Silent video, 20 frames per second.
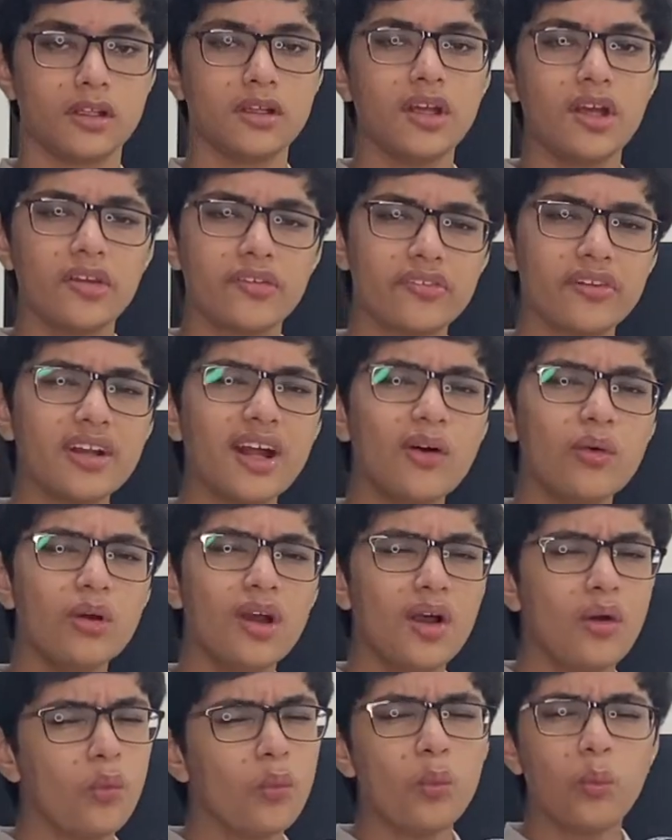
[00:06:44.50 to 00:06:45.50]
So now,
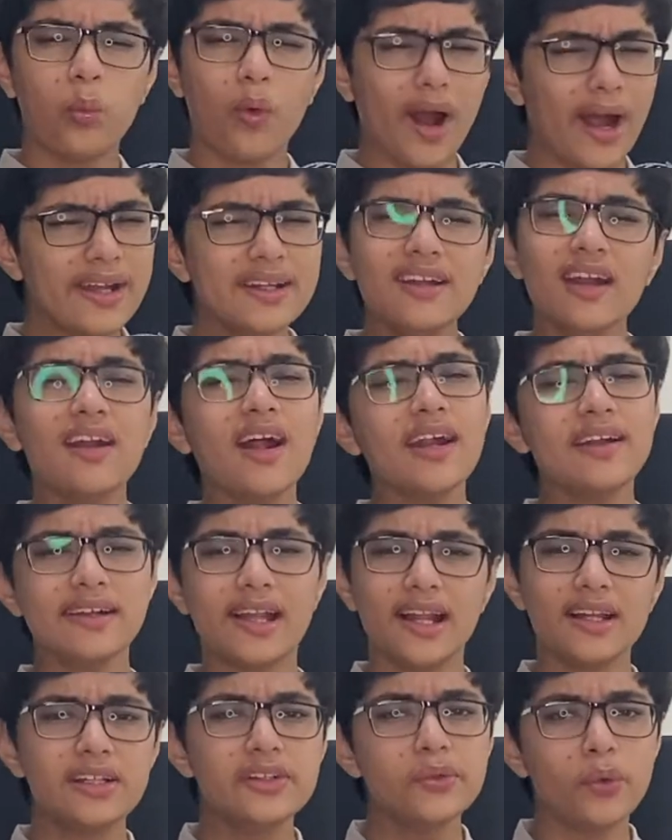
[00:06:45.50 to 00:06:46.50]
why did I
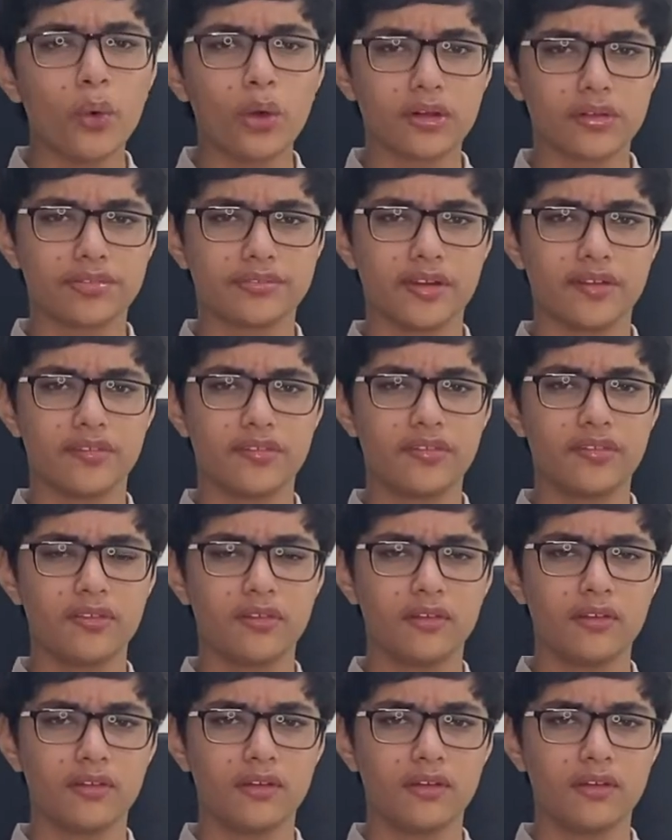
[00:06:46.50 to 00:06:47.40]
tell you all of this?